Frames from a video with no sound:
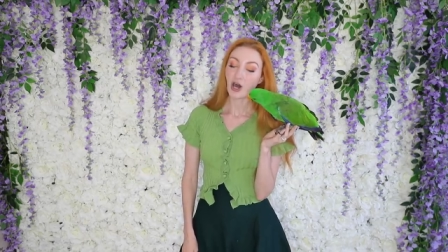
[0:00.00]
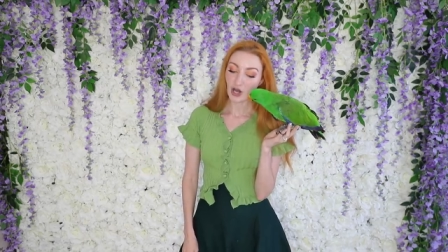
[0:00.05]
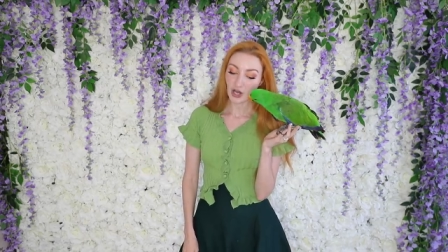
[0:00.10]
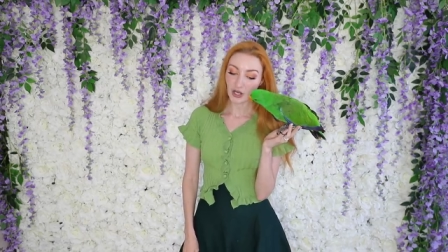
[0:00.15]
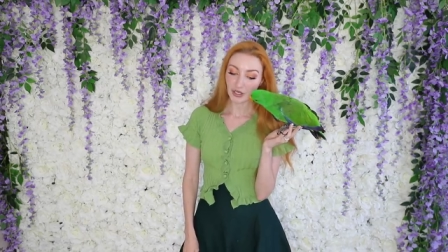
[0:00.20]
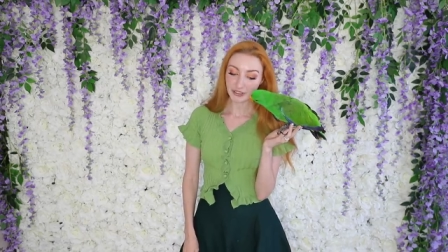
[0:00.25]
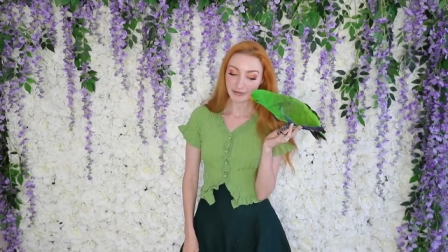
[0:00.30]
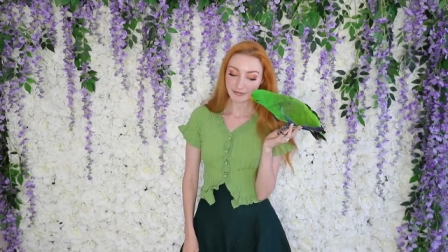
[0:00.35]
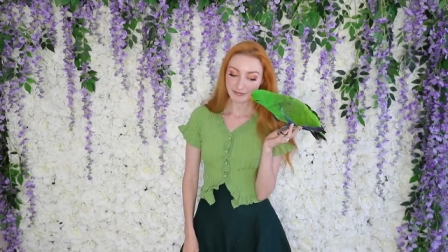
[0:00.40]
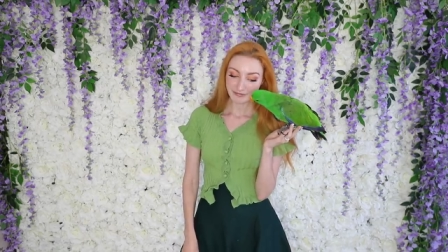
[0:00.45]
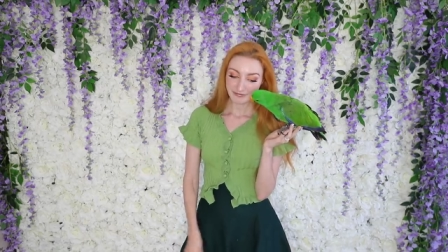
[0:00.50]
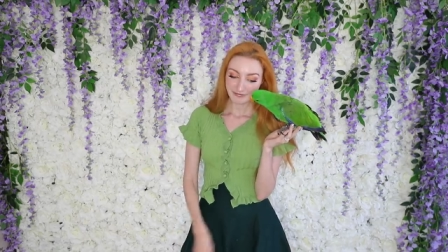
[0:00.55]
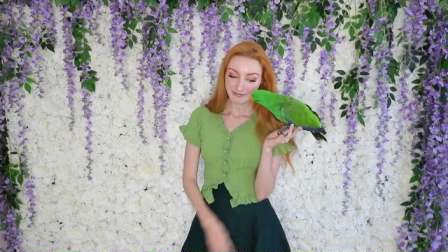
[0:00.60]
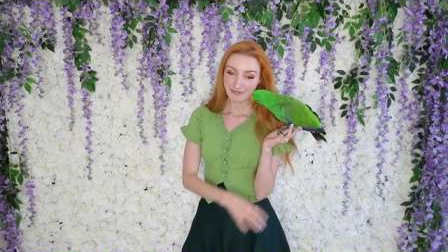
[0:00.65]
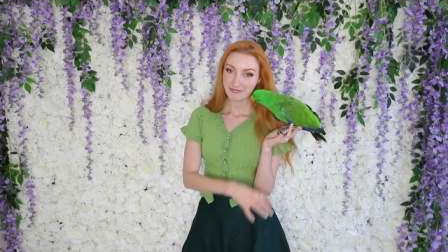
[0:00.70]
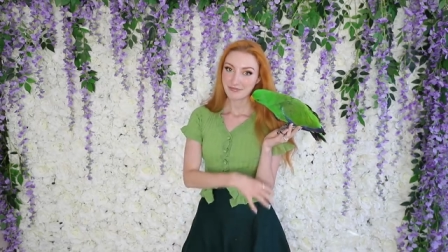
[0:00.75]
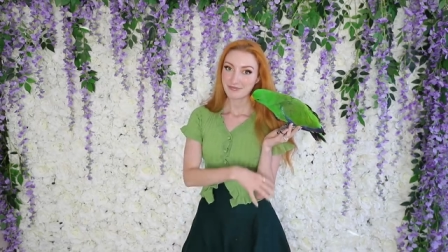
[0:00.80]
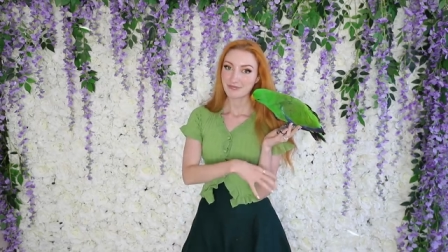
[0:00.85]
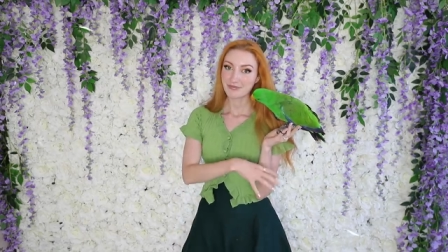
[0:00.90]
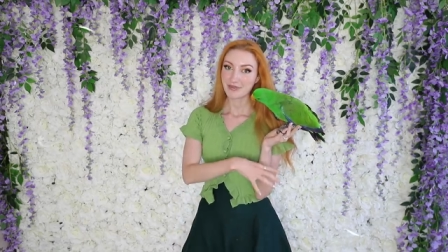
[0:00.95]
on
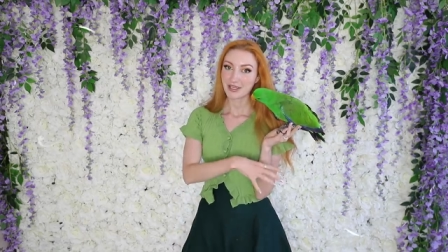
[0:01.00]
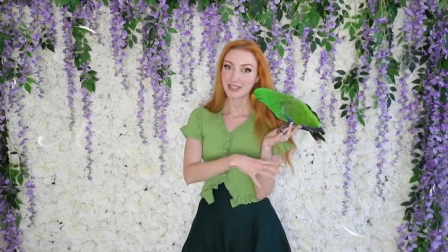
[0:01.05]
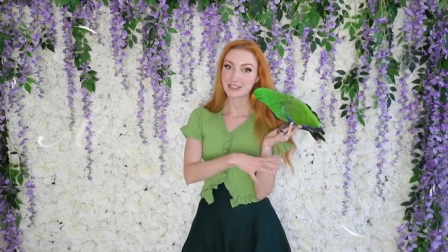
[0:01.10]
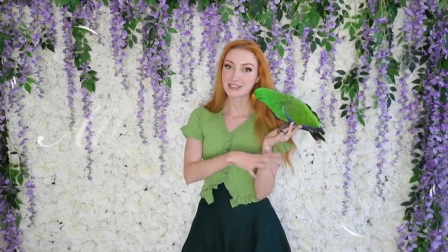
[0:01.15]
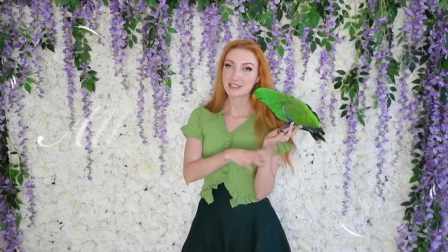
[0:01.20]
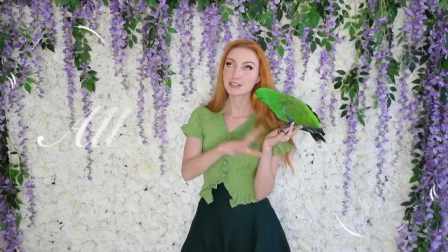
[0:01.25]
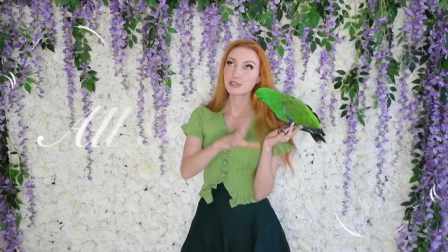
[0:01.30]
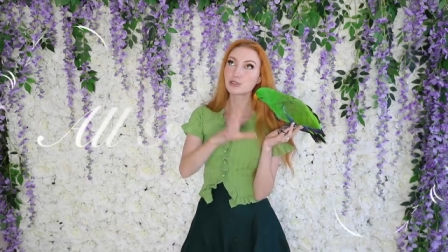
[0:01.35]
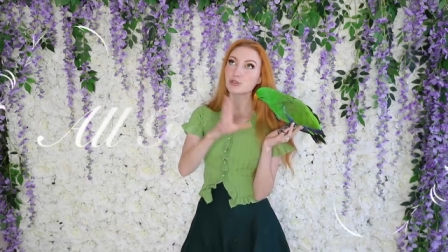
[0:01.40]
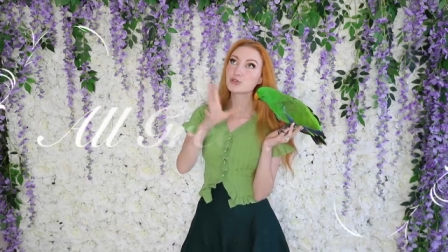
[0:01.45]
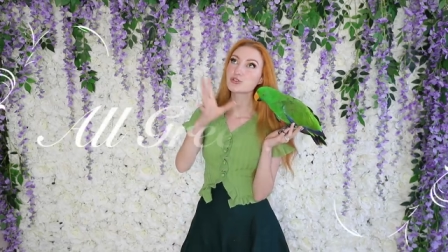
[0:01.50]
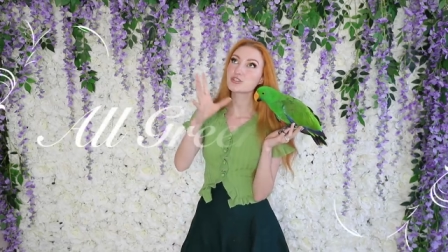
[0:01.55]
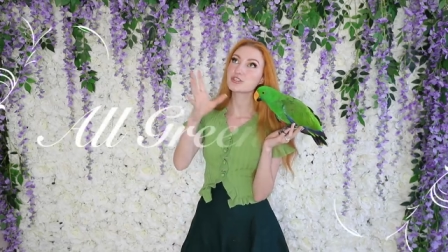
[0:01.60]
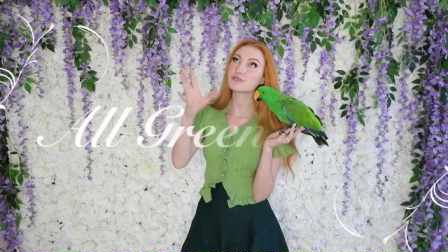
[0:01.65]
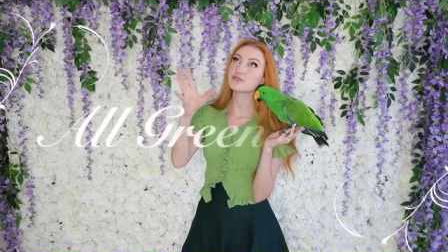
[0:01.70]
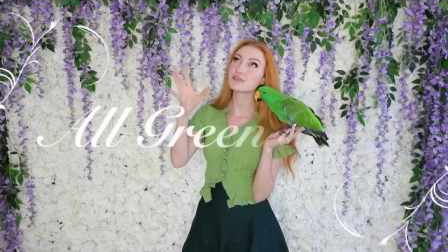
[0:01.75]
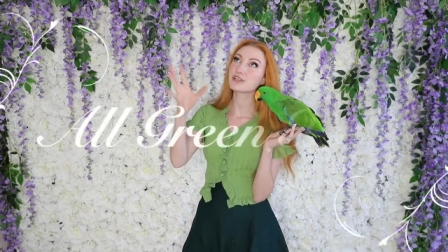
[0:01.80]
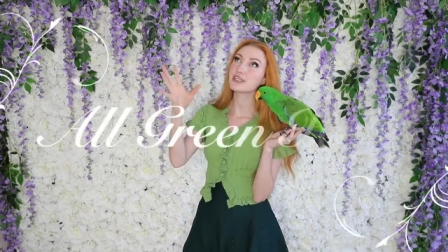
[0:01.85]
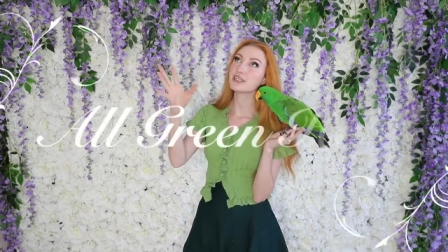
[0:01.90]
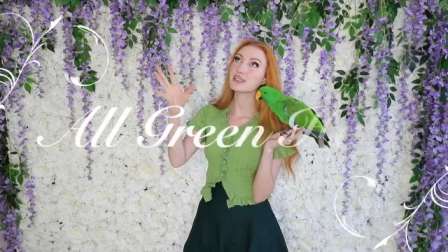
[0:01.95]

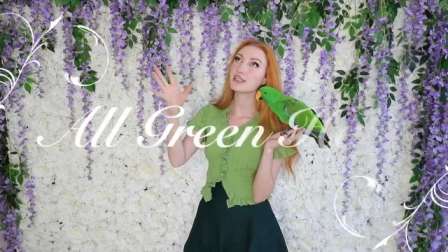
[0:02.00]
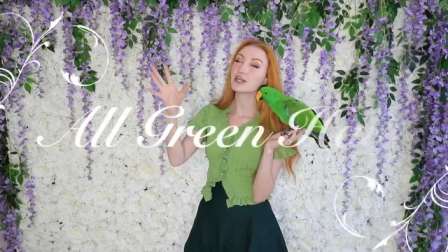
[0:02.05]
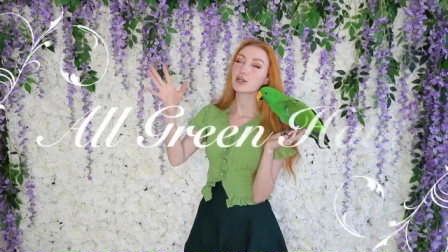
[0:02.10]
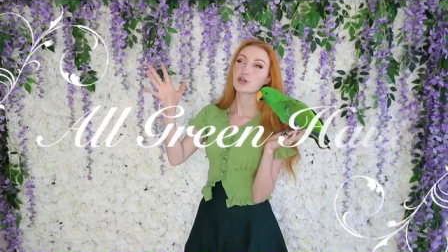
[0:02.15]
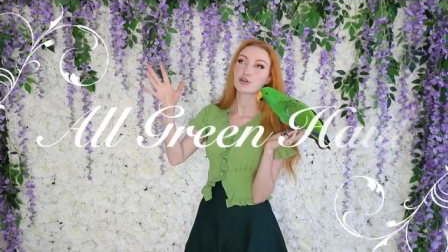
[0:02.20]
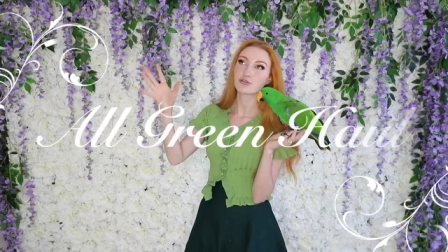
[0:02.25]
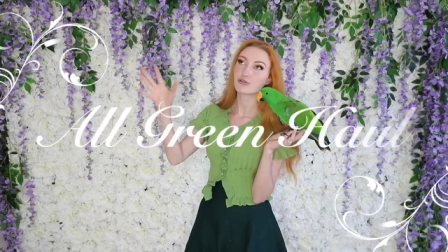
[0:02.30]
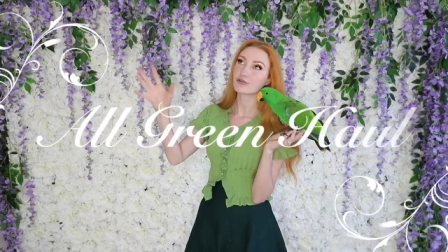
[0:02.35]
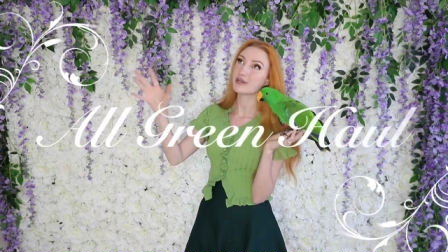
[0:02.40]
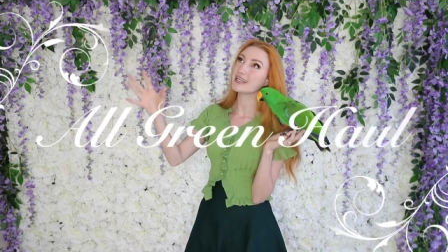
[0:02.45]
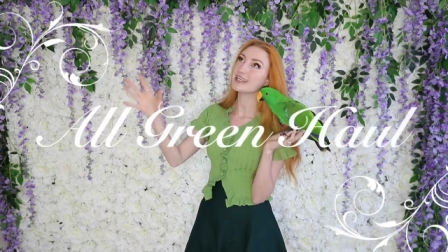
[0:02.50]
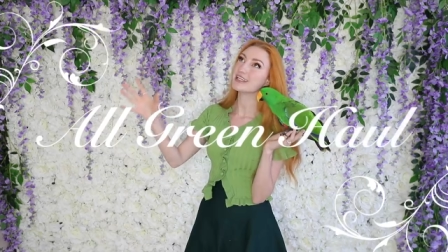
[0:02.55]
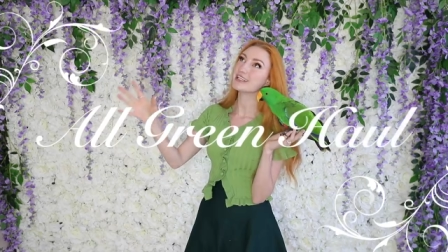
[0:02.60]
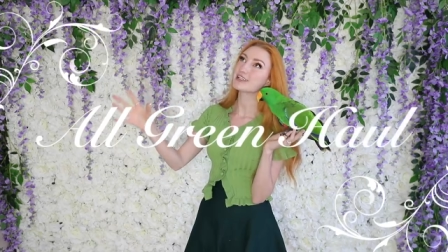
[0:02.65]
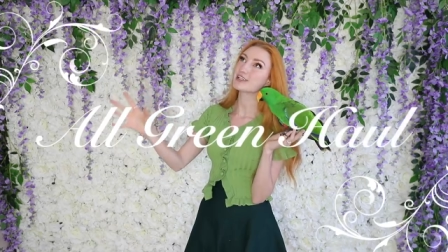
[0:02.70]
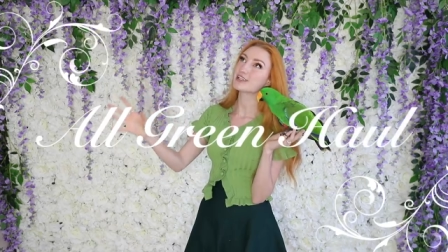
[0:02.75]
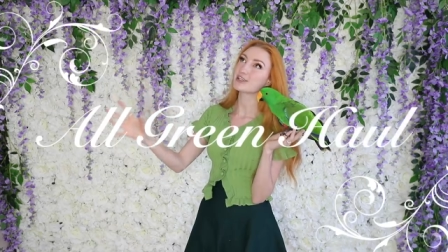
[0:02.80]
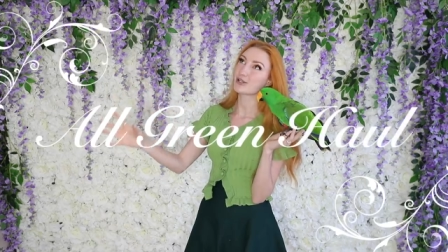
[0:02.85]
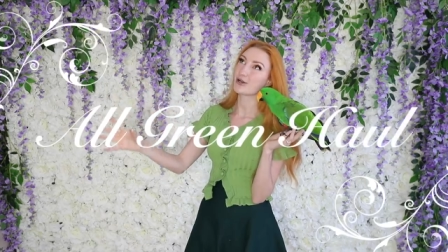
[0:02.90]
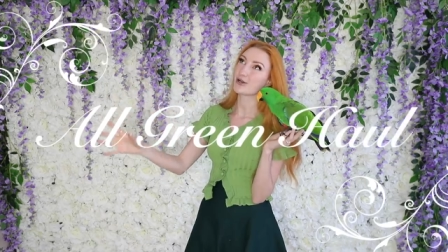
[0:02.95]
exclusively
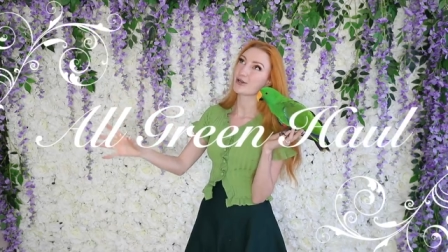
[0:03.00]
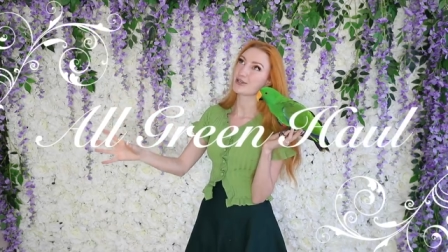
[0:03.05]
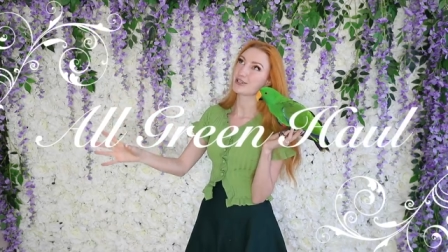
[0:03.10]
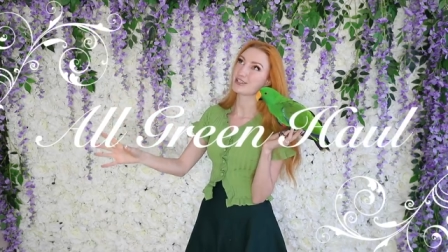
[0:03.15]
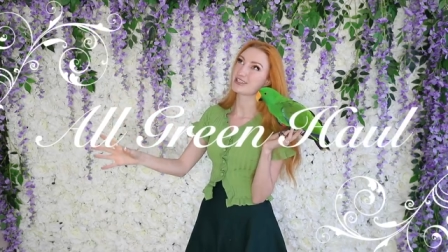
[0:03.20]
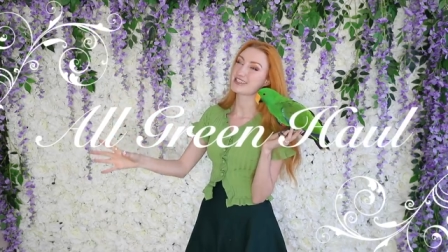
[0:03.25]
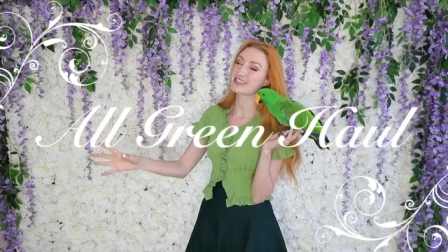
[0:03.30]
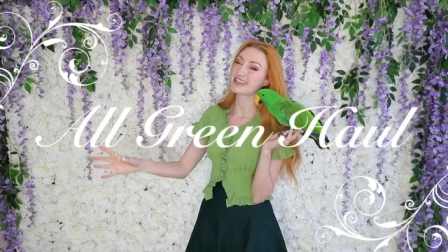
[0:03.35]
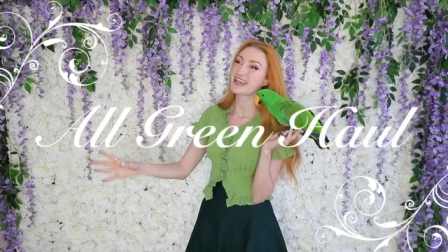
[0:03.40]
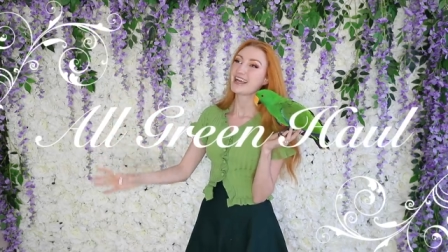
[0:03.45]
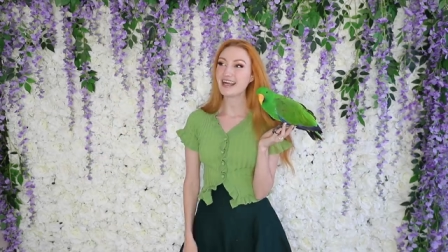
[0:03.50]
green clothes.